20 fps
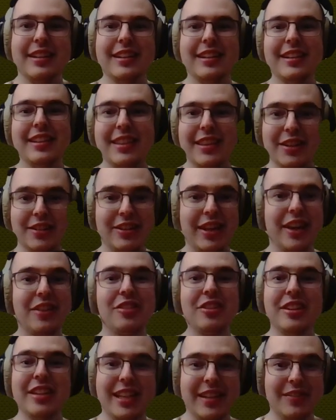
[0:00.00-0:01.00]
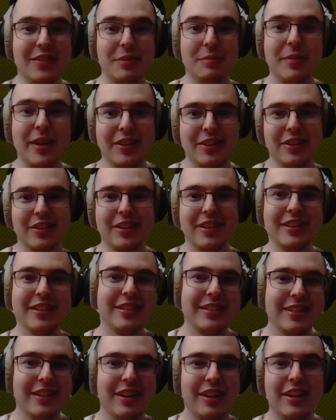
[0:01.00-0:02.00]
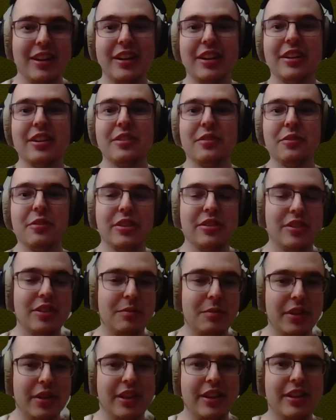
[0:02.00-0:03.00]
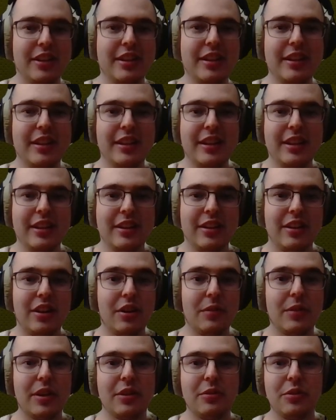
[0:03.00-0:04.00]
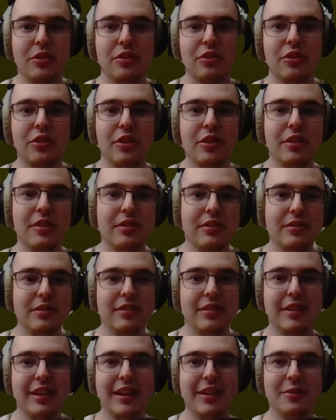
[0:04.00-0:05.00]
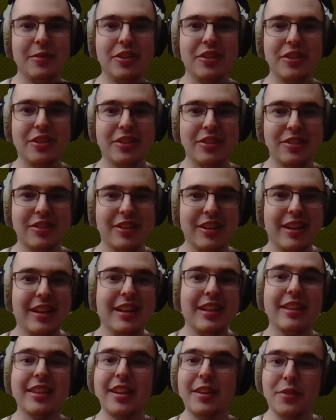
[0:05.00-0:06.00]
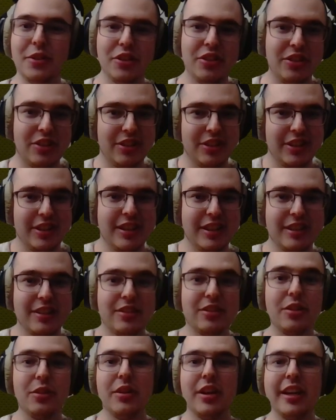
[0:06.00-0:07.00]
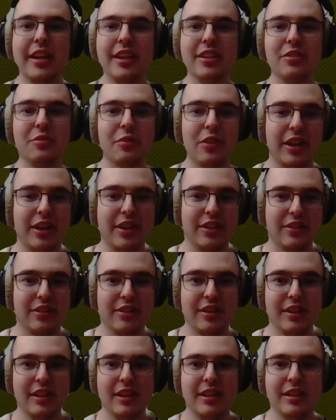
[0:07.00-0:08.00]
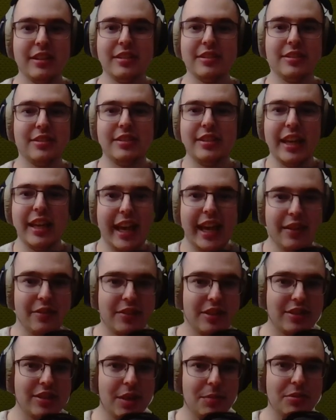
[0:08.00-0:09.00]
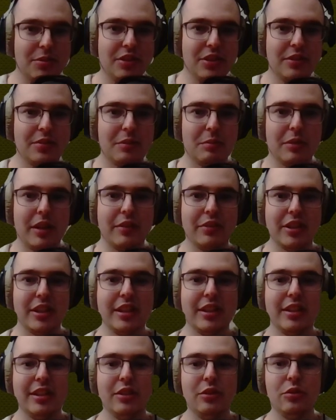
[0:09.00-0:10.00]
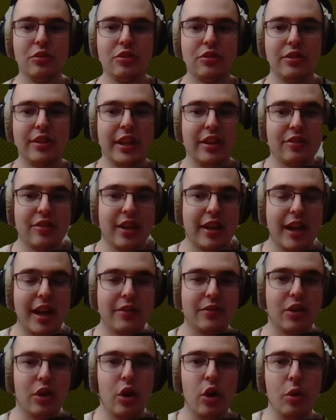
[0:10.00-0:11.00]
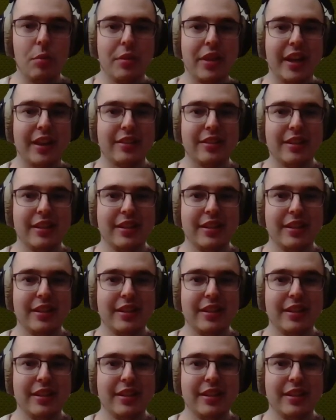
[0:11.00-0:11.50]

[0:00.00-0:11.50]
there's actually an even better reason to play Armed Acquisitioner, which is leveled Zilean. So against Ryze, they can't really stop Zilean from leveling. They just kind of have to hope that